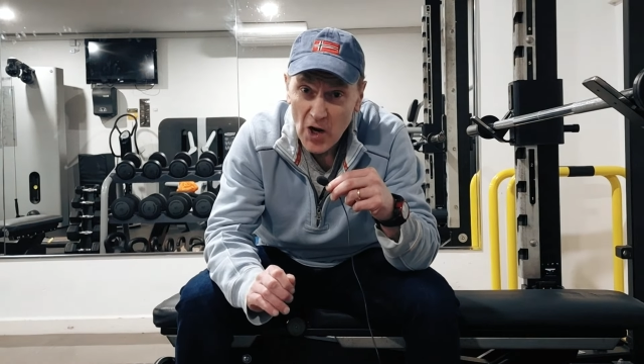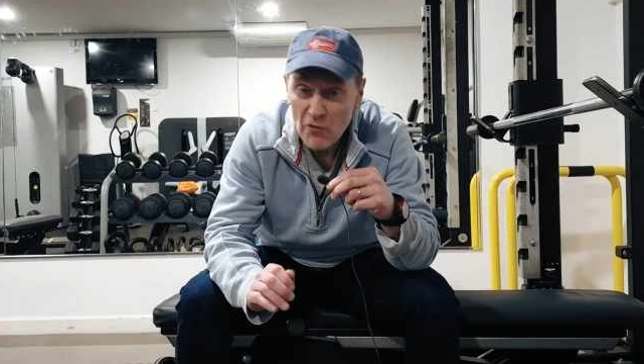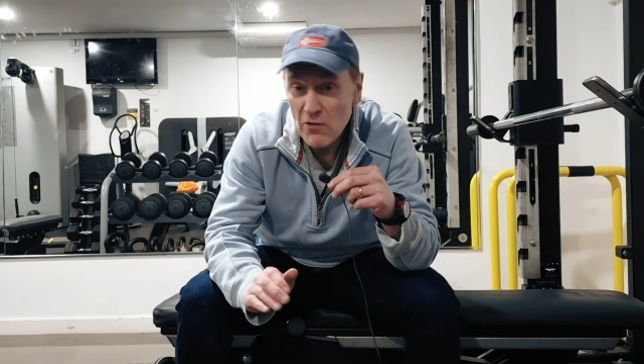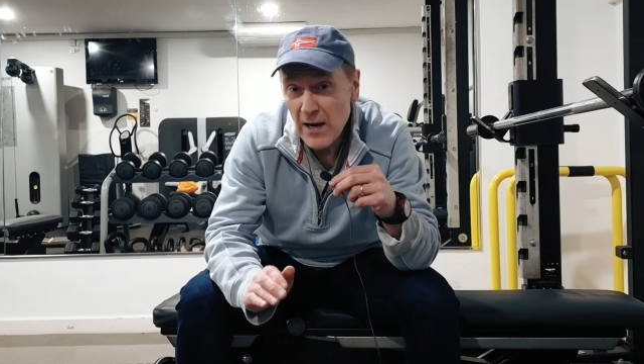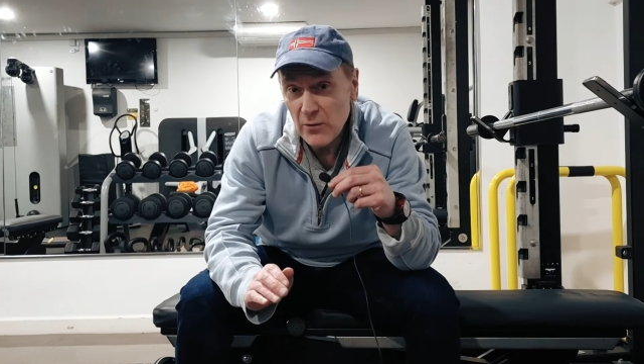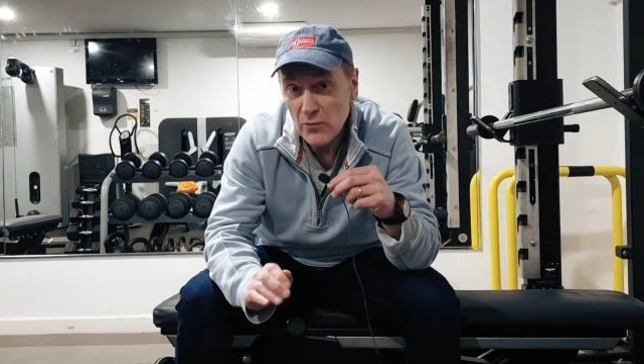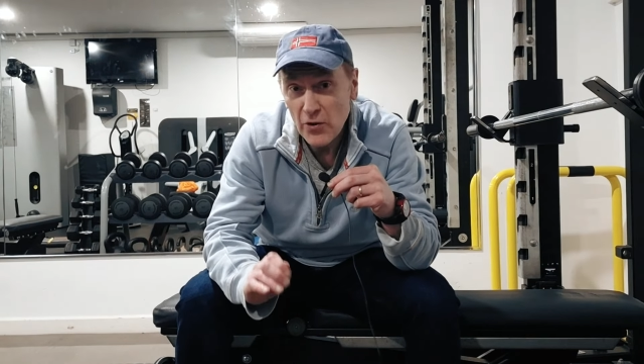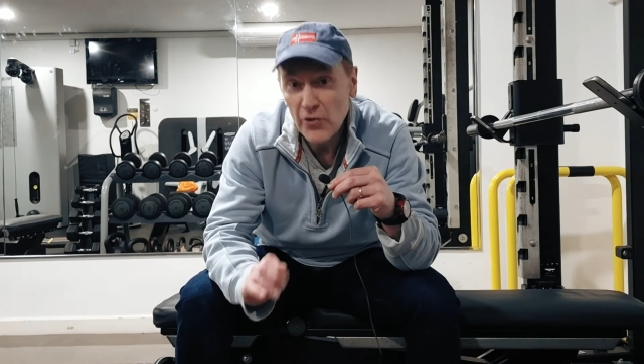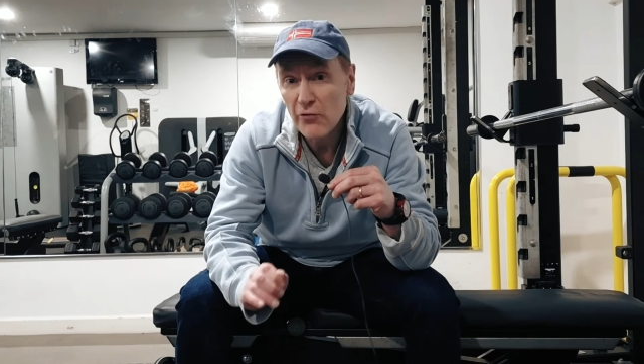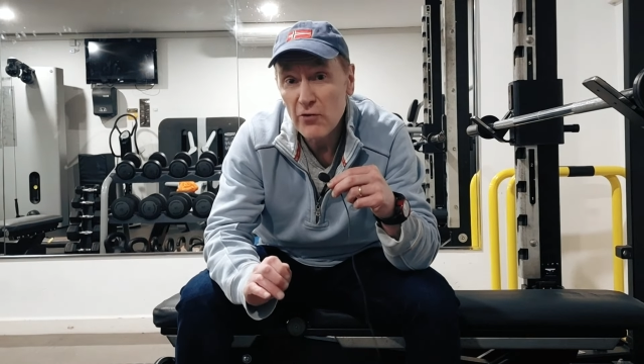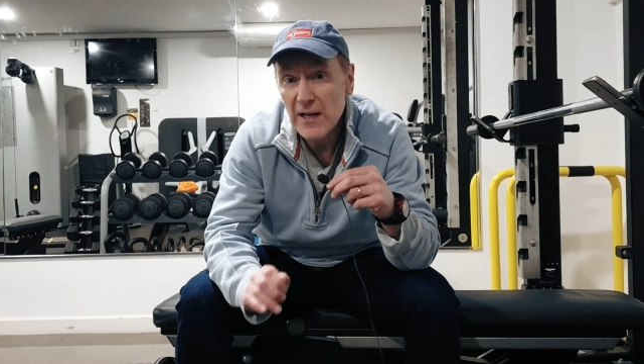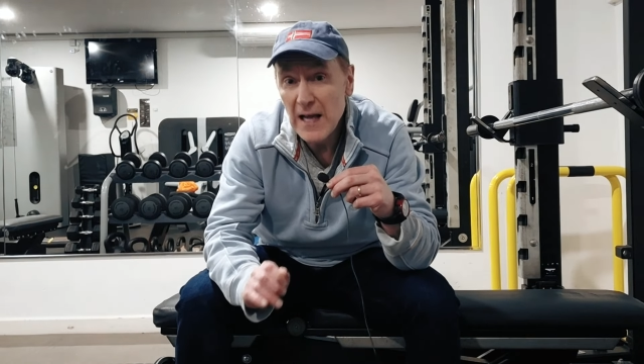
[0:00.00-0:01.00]
around
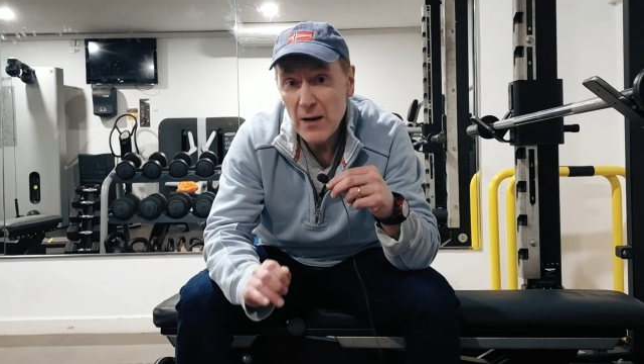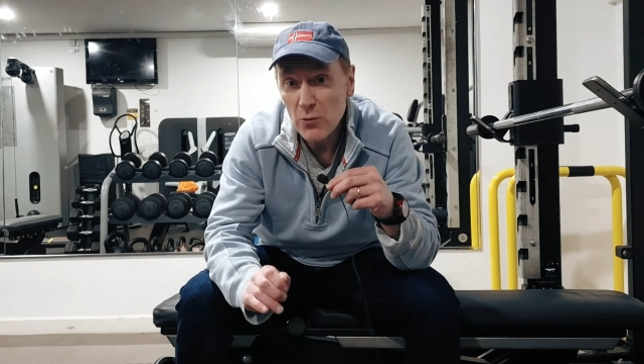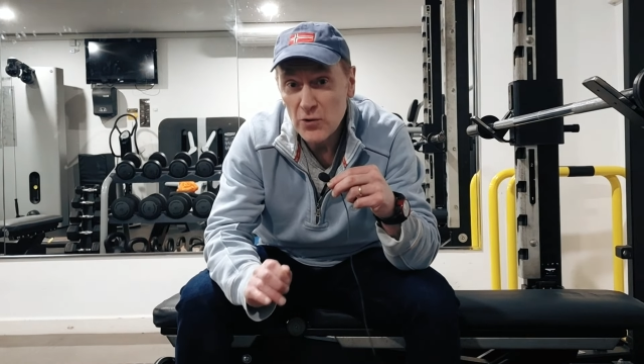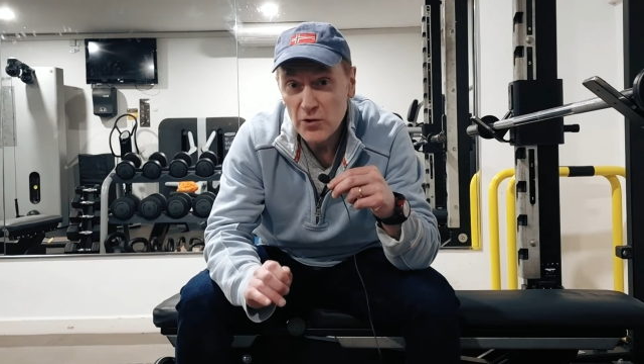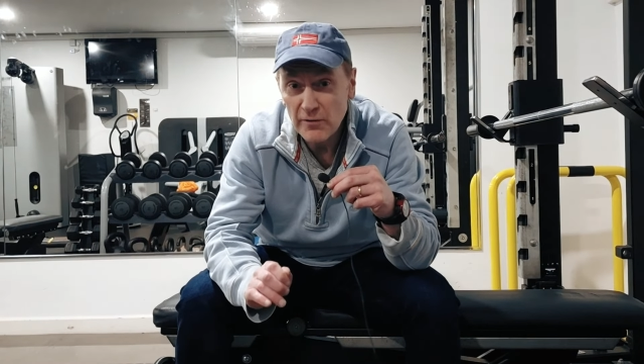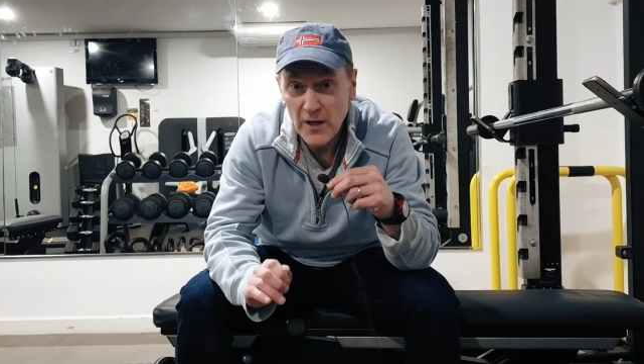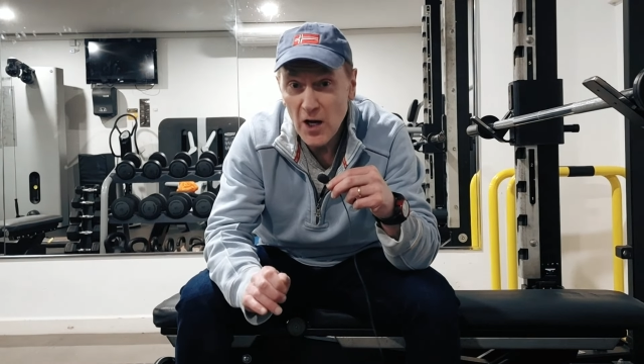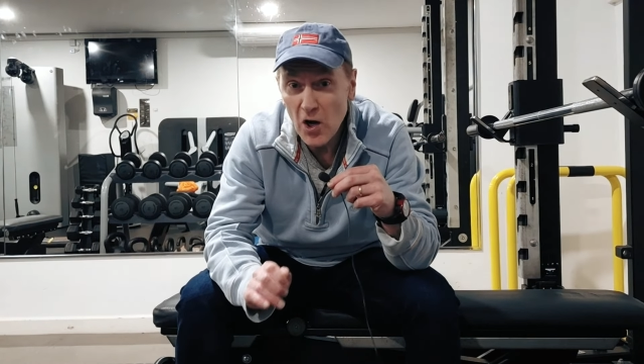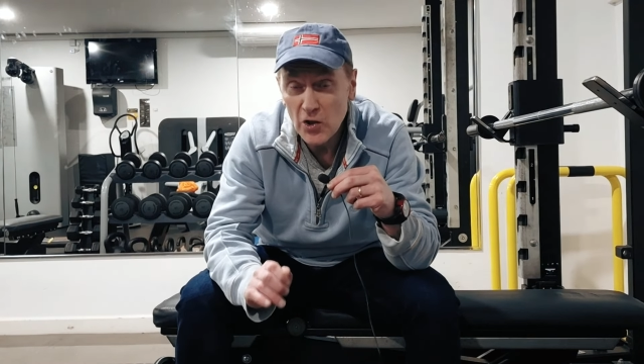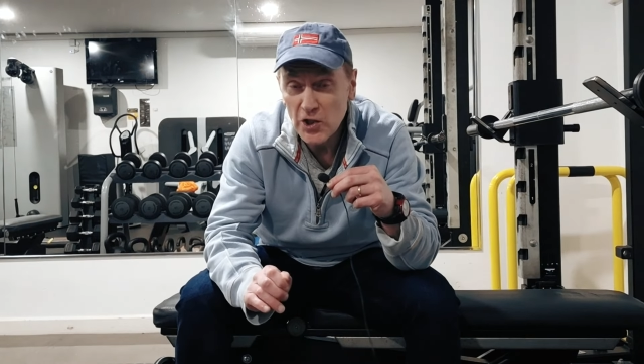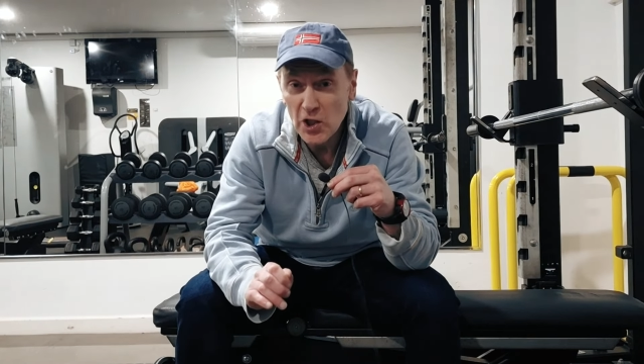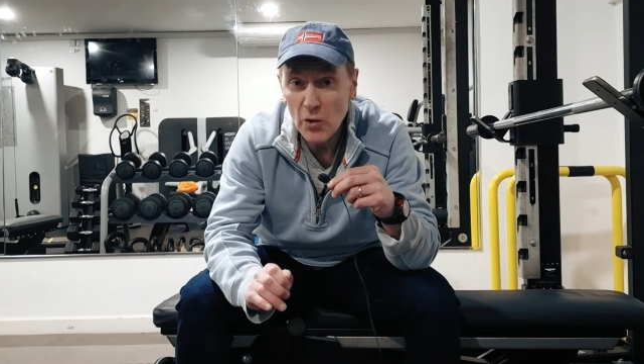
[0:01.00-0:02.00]
3 hours of
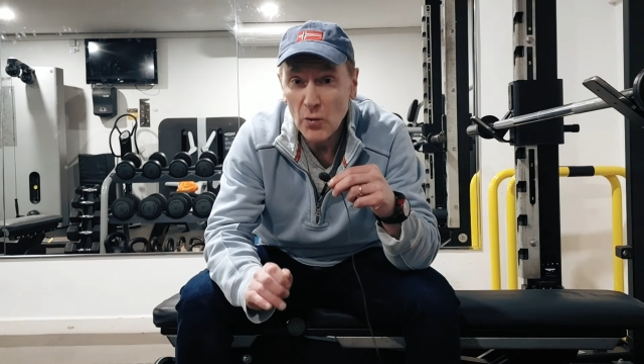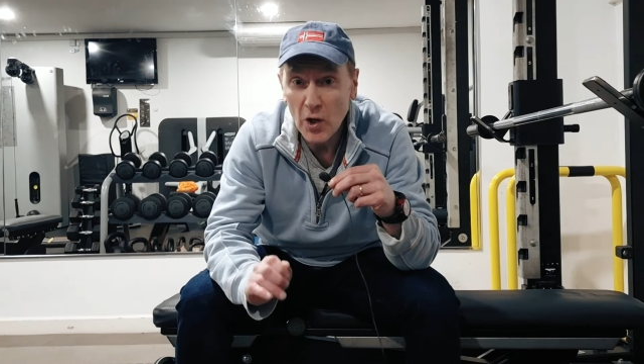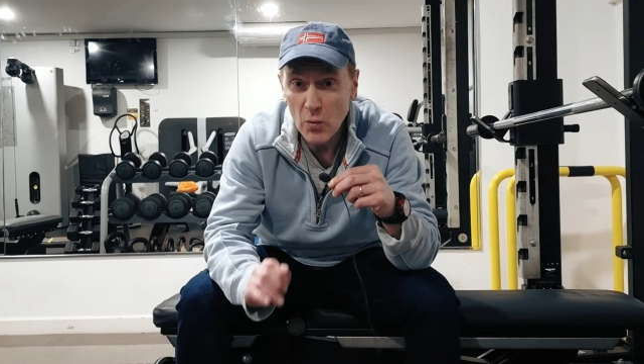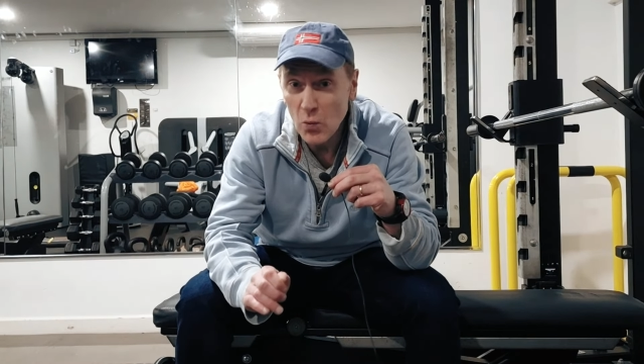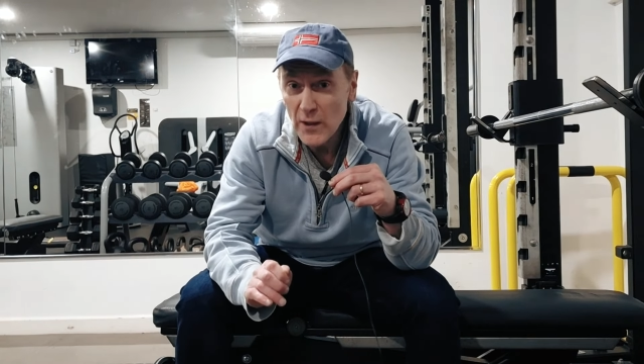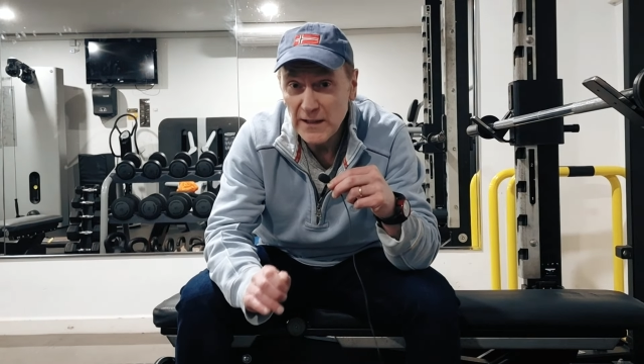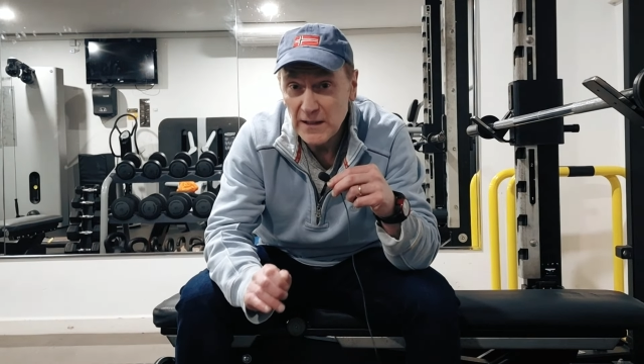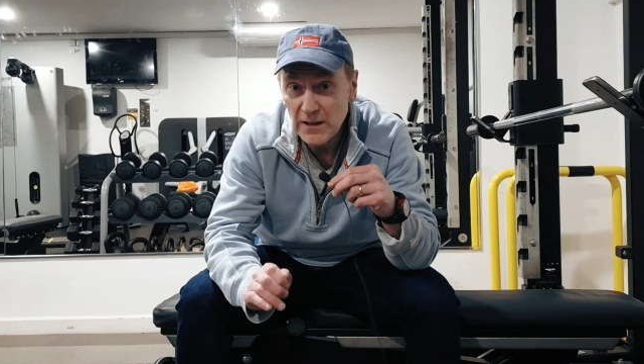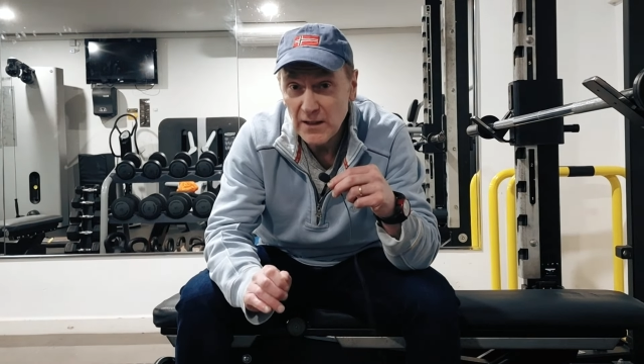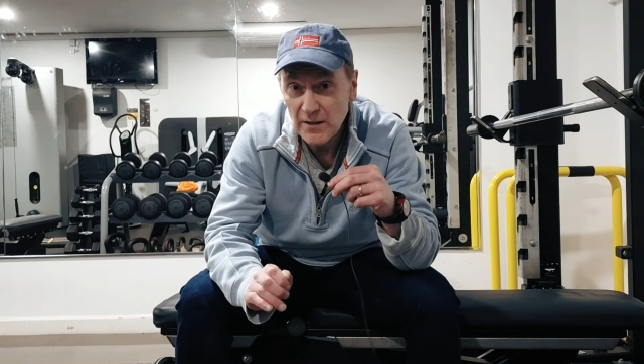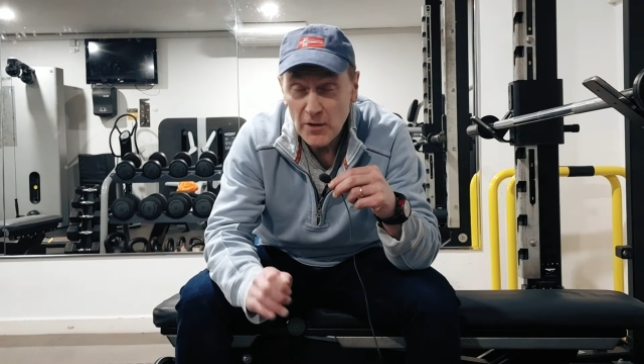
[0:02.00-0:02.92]
cardio a week,